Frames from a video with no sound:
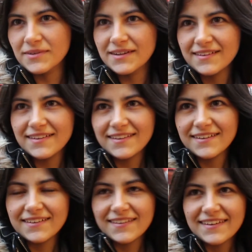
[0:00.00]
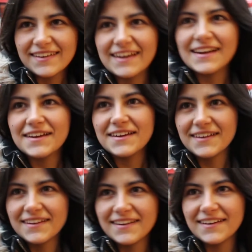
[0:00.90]
Yeah, you can. But
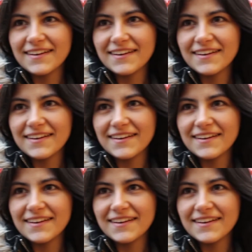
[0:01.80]
not